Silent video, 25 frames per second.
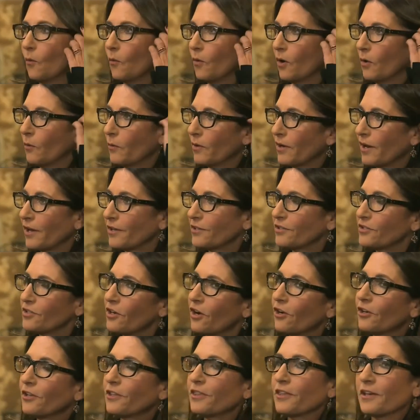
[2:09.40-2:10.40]
Well, when I
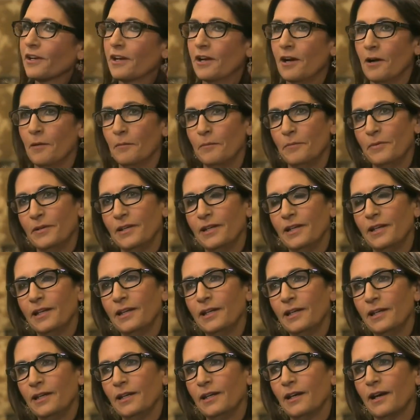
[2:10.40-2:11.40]
started the
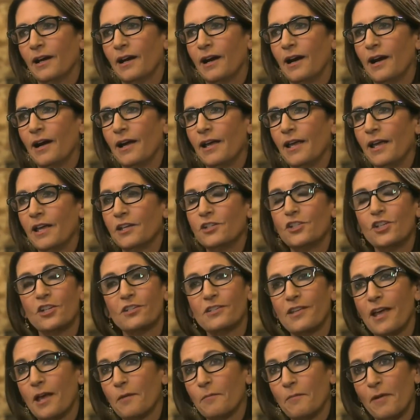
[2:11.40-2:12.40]
company, I had
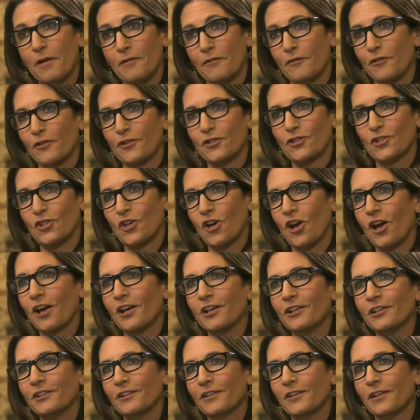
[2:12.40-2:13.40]
just had my first
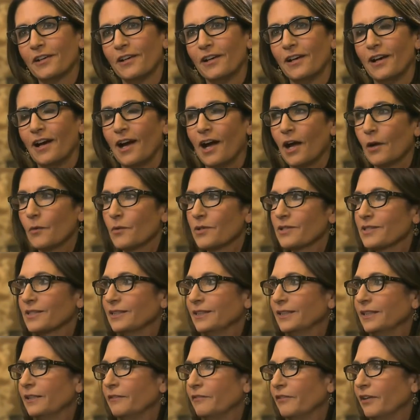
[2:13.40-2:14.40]
child. I was
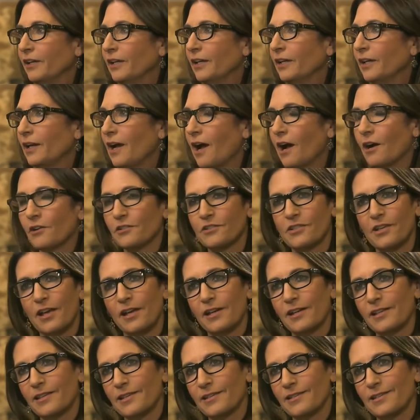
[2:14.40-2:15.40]
living
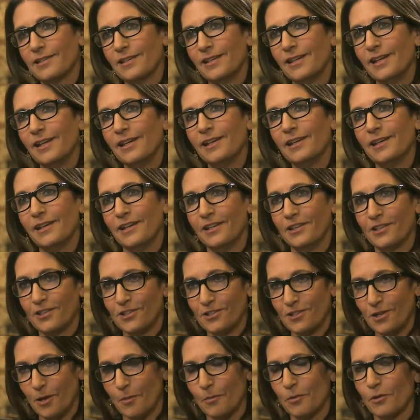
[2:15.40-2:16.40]
outside of the city in
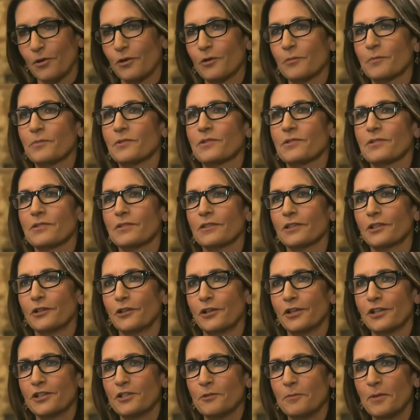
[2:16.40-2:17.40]
the suburbs,
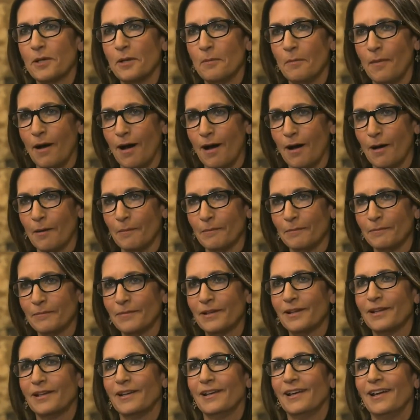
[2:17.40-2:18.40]
learning to be a mom
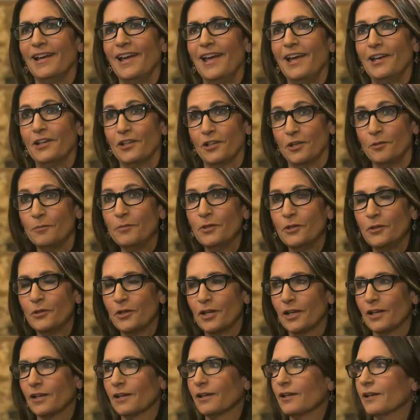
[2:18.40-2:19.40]
and
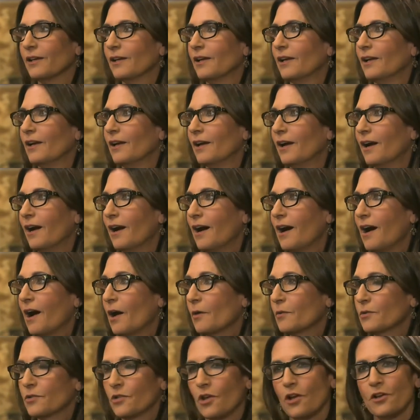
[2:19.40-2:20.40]
commuting.
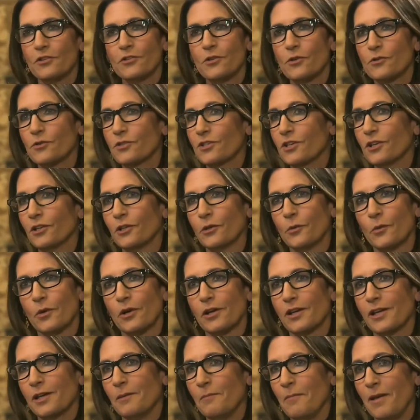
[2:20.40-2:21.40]
I was also still a
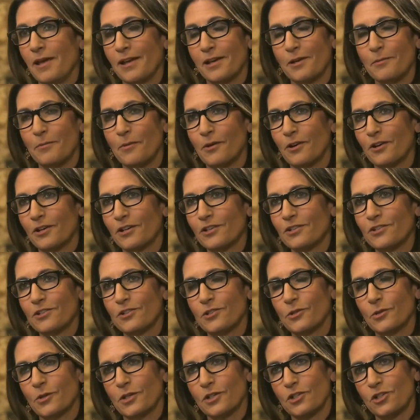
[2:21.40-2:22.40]
working makeup
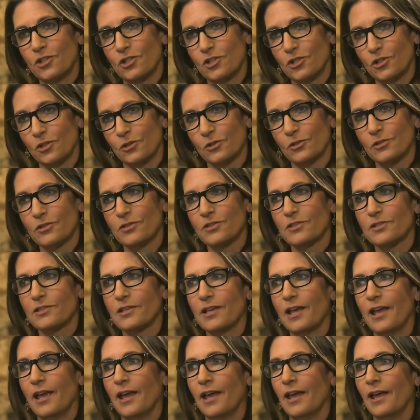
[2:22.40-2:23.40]
artist doing
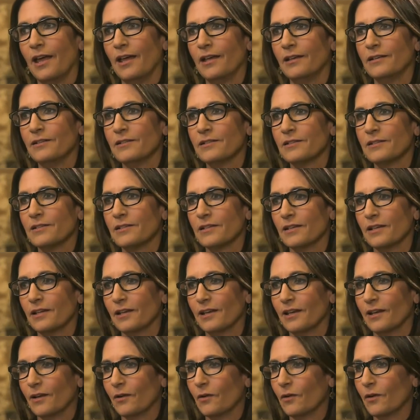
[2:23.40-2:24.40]
shoots, and
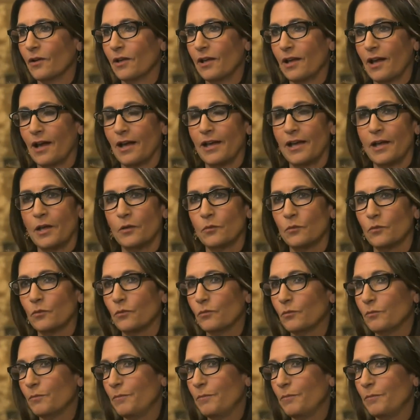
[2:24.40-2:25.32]
I had